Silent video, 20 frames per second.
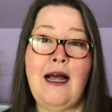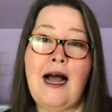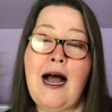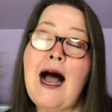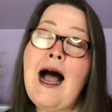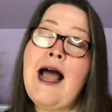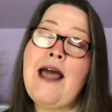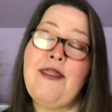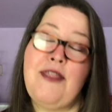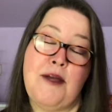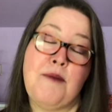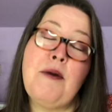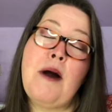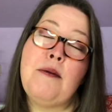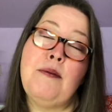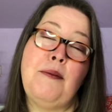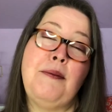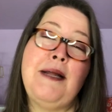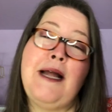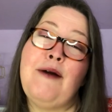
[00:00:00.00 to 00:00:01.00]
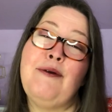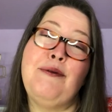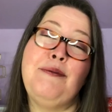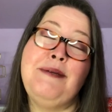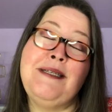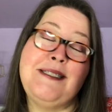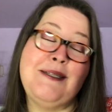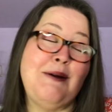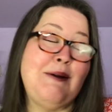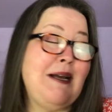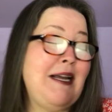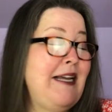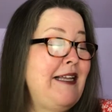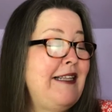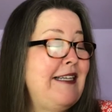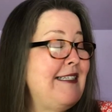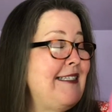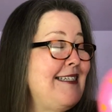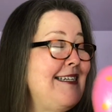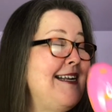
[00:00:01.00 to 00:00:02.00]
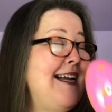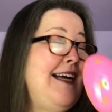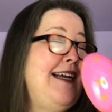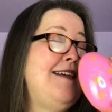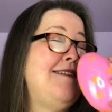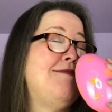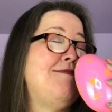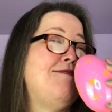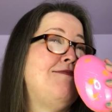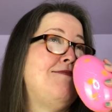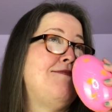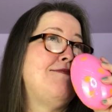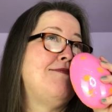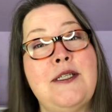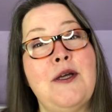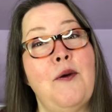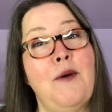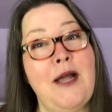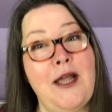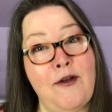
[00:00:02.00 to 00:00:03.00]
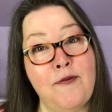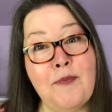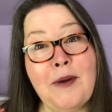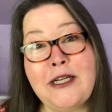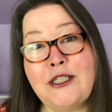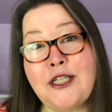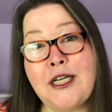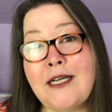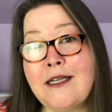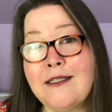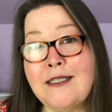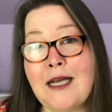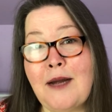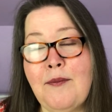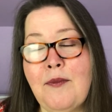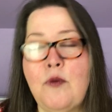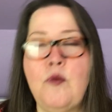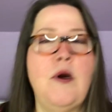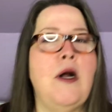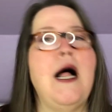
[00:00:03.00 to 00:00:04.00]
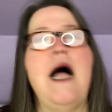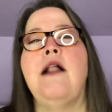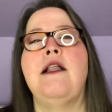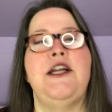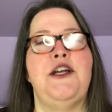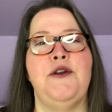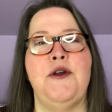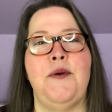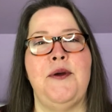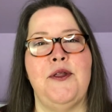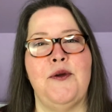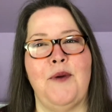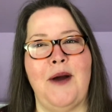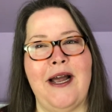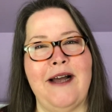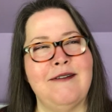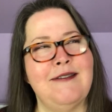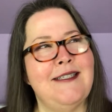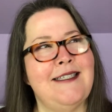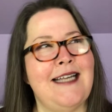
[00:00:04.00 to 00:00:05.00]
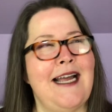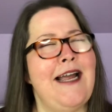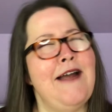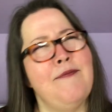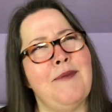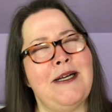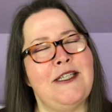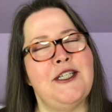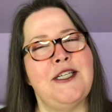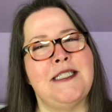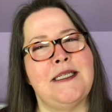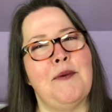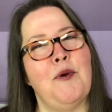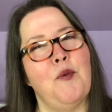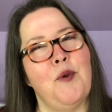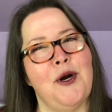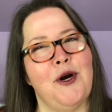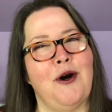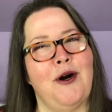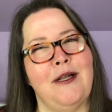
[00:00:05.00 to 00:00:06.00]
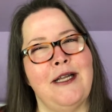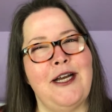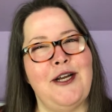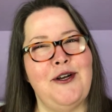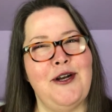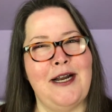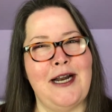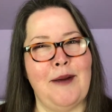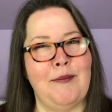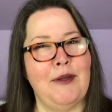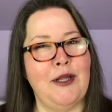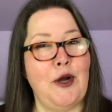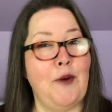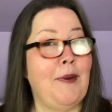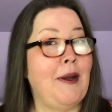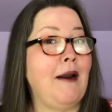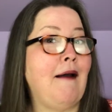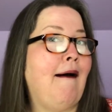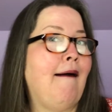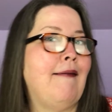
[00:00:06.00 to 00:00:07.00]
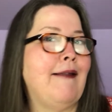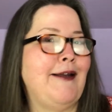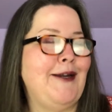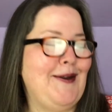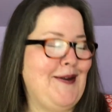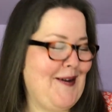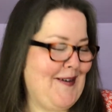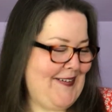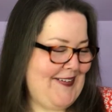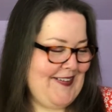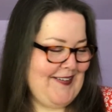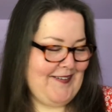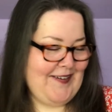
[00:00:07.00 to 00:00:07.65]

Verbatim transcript: I think probably I will be soaking in this tonight. So if by chance I'm, well, I'll let you know either way. I was gonna say, if by chance I'm a winner, I'll let you know down below, but I'll let you know either